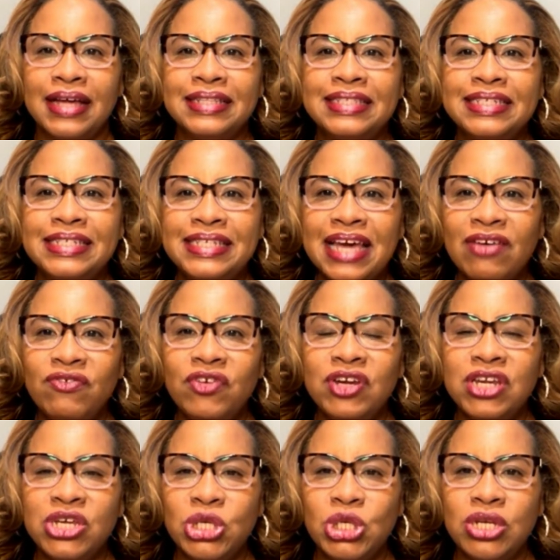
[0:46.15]
The
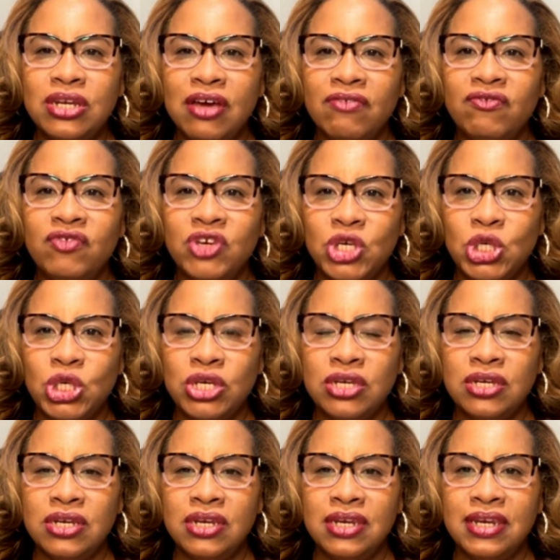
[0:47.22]
definition of
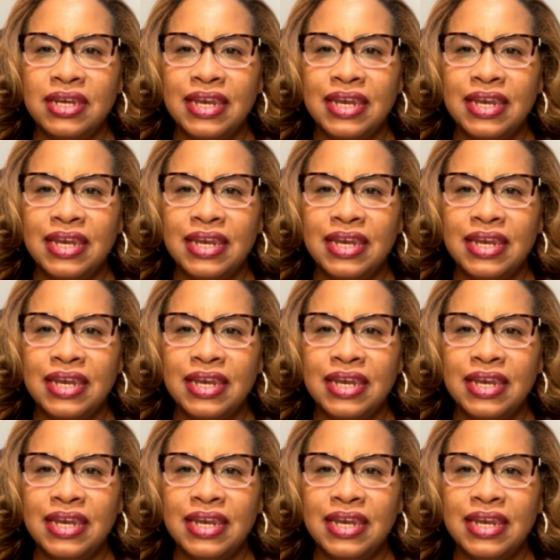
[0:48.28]
vision